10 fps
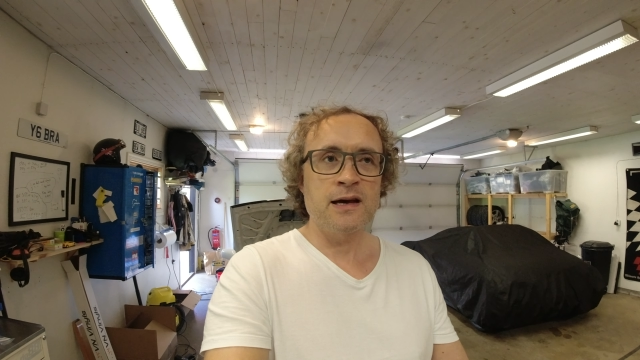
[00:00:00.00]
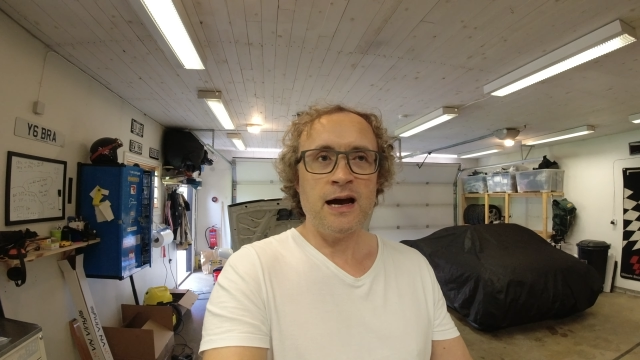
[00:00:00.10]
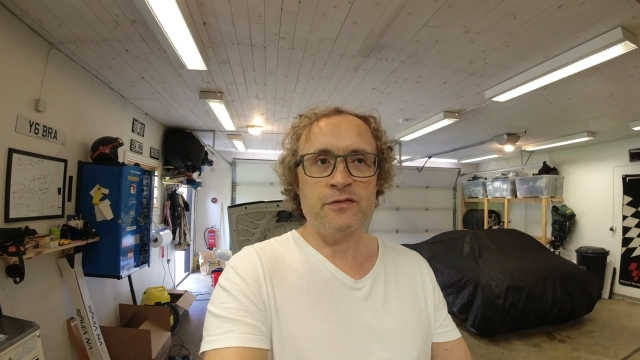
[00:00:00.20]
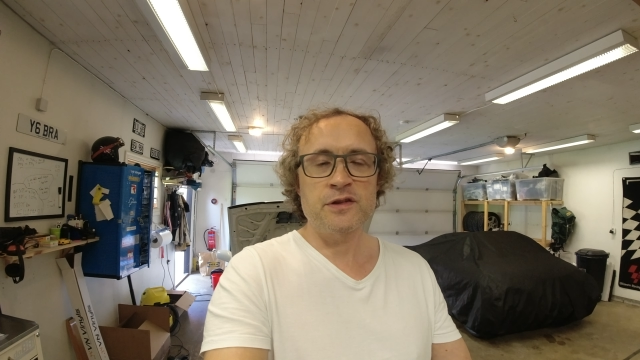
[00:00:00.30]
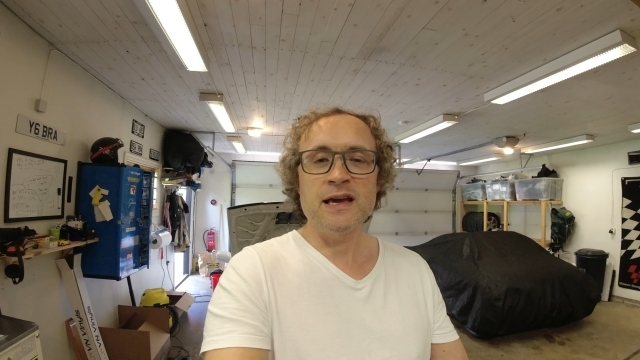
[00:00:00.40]

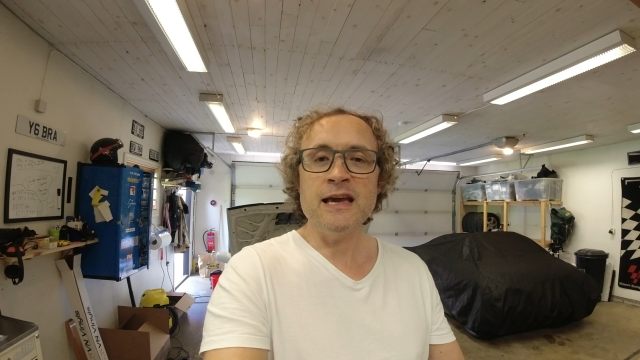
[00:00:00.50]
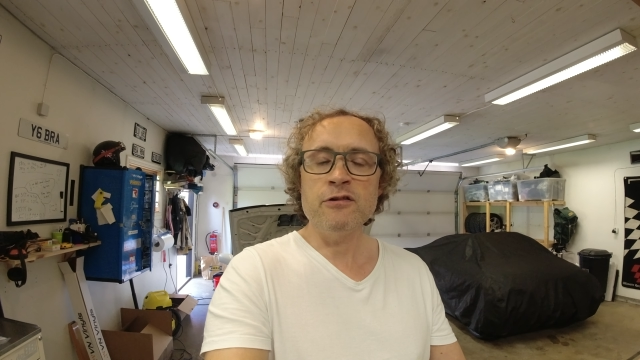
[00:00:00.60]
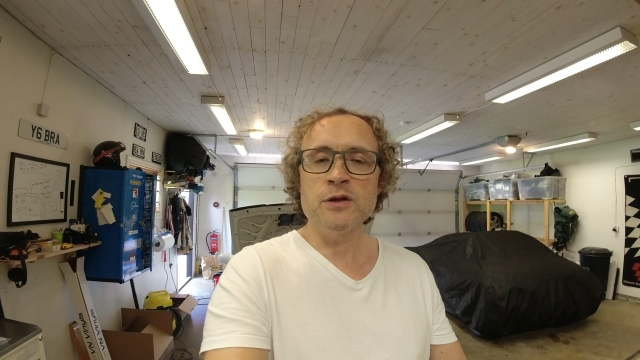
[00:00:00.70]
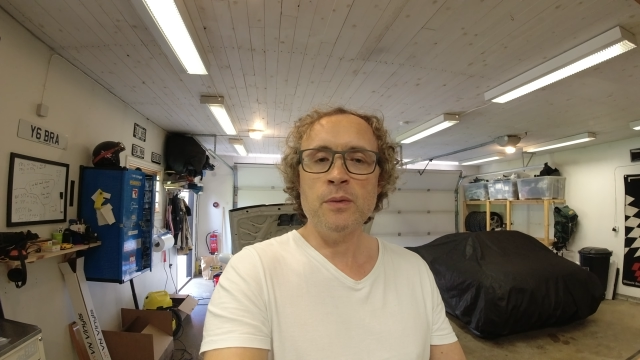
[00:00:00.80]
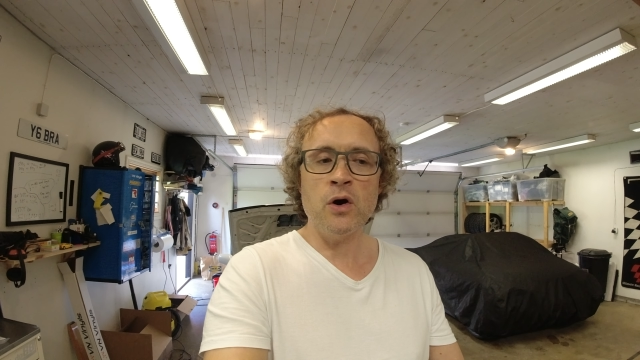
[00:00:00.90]
after
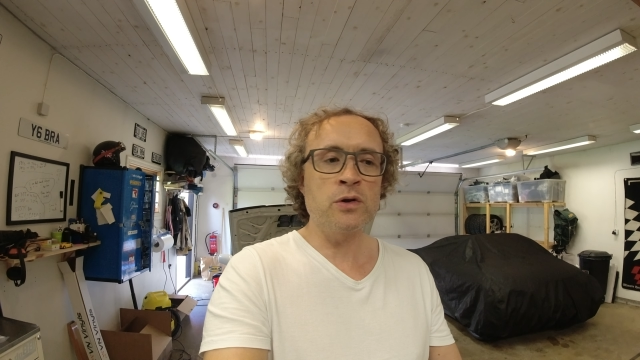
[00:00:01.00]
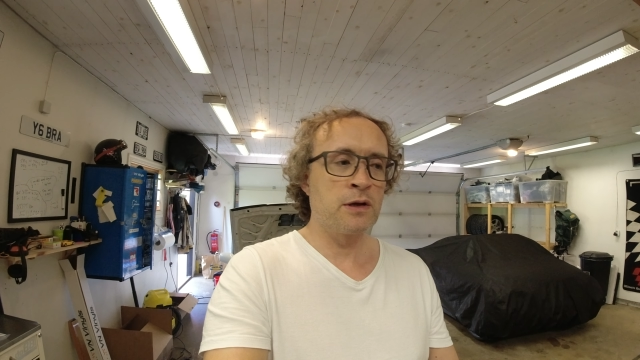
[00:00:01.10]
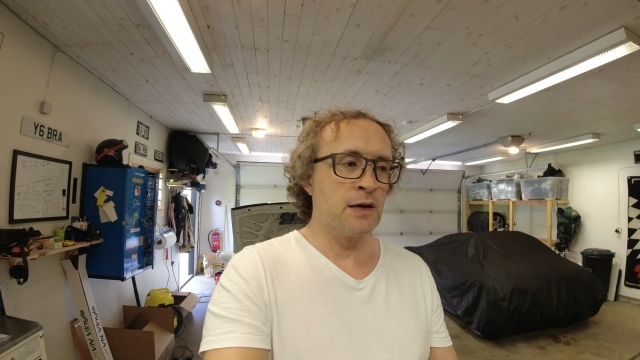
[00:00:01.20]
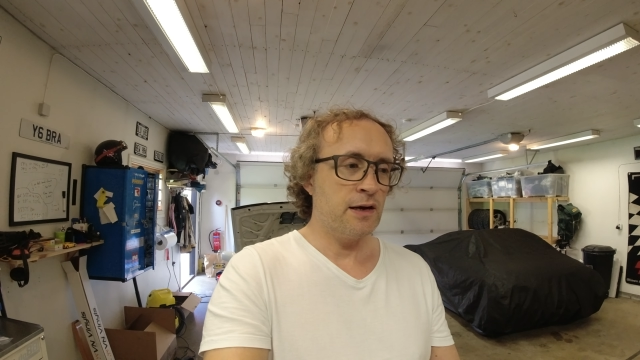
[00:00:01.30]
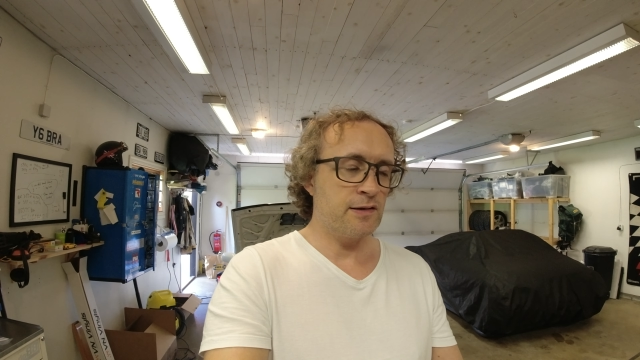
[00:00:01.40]
hearing them
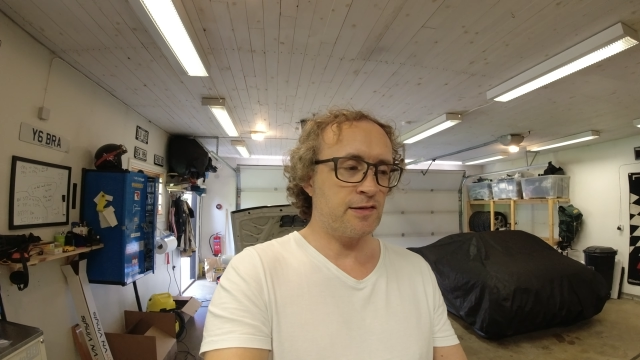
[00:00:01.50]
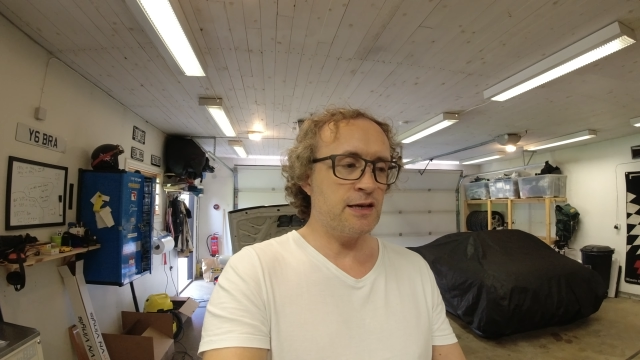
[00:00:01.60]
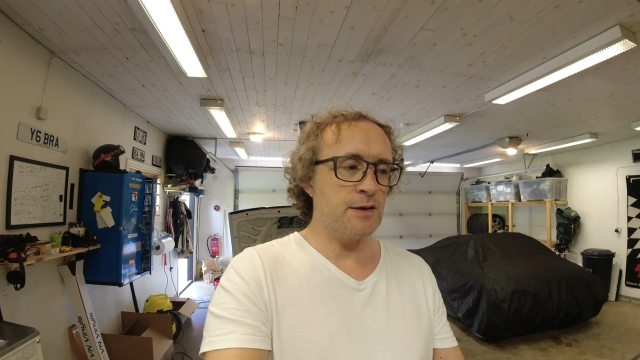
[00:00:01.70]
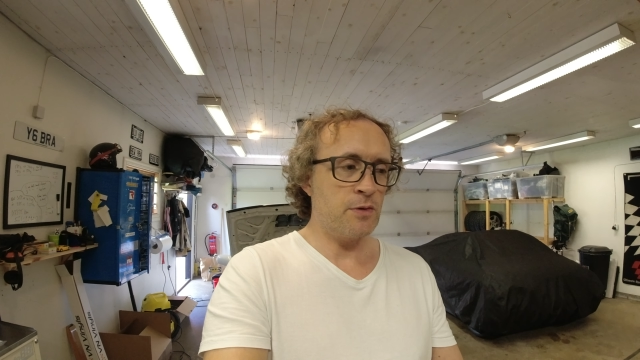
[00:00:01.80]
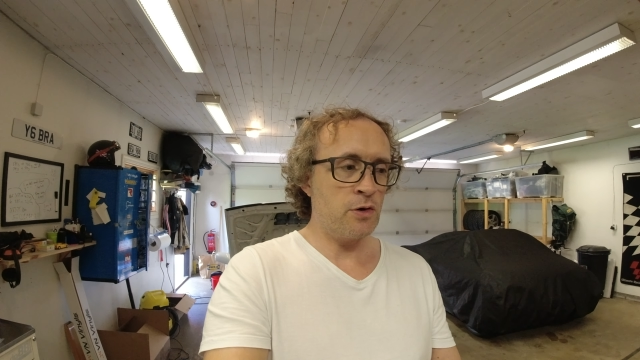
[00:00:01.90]
all and
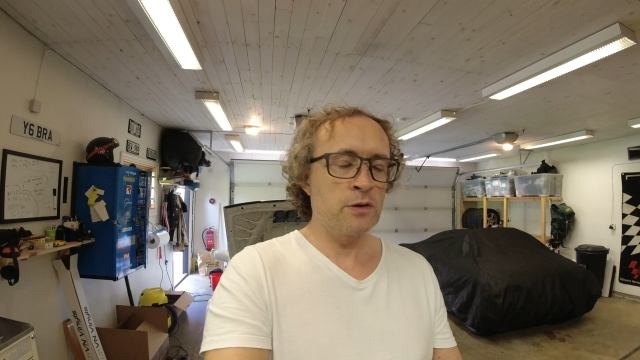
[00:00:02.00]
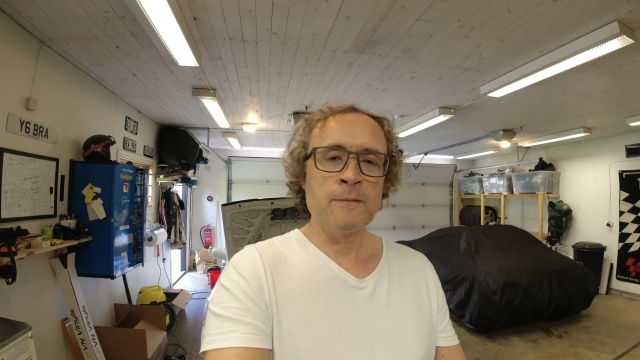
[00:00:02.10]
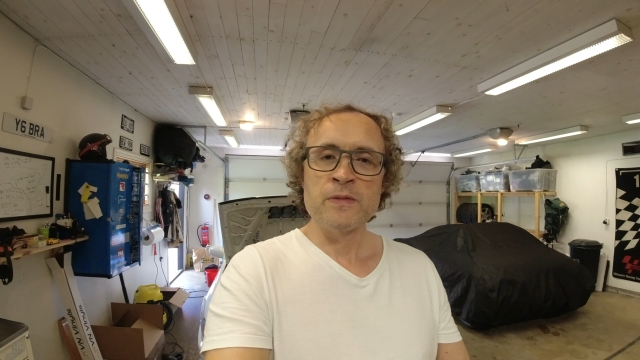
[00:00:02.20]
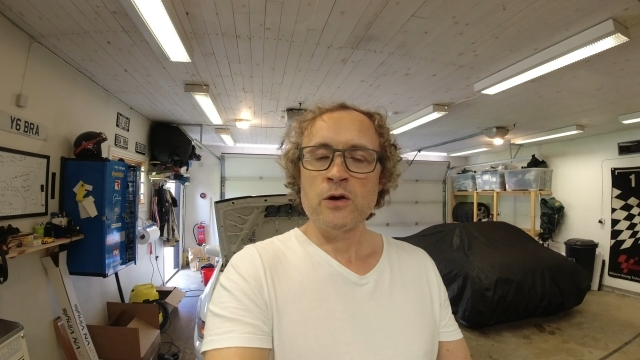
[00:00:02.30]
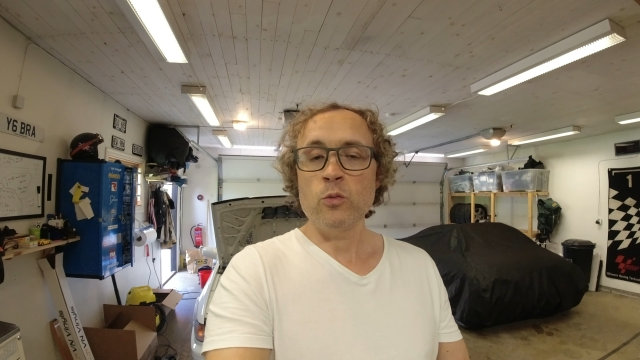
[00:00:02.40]
seeing them all,
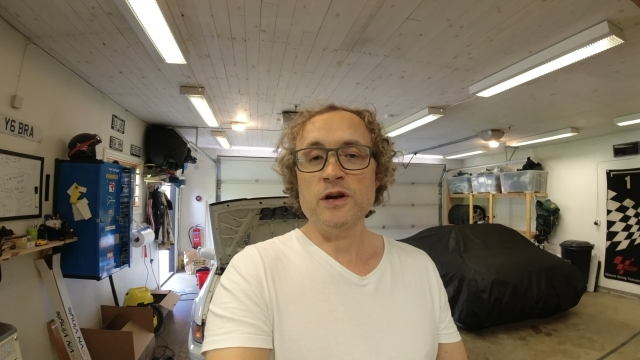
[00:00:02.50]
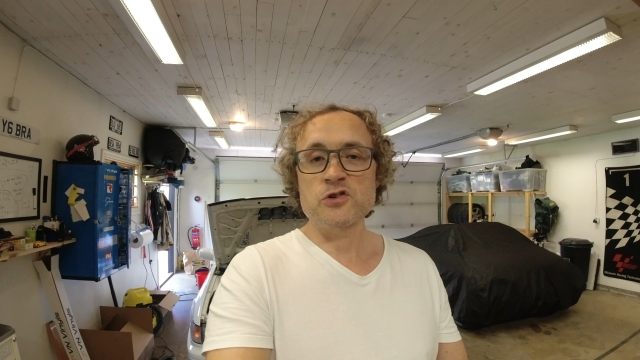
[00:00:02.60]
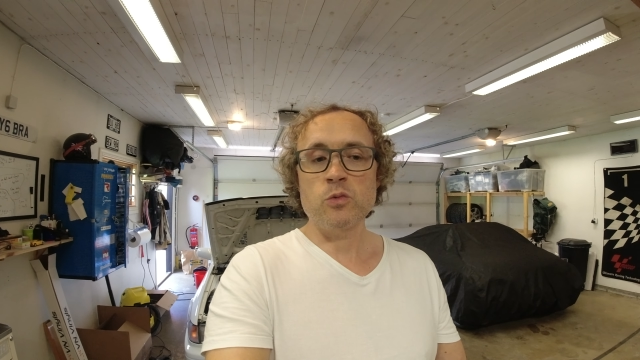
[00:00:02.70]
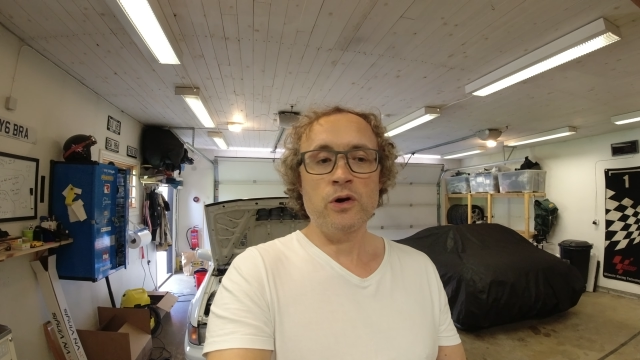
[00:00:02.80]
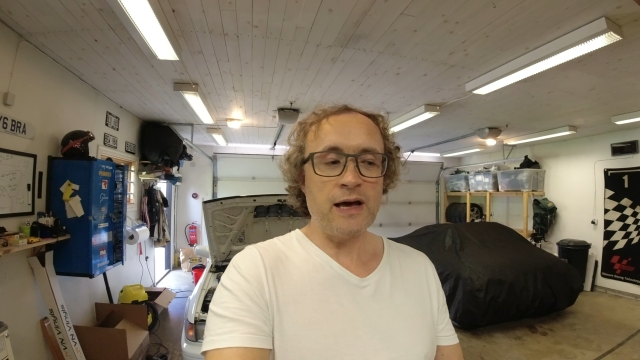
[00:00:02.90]

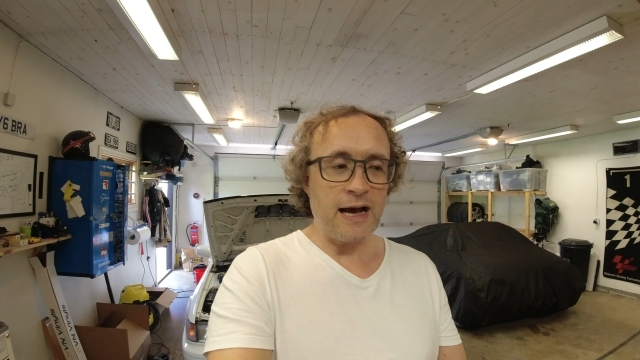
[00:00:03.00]
which one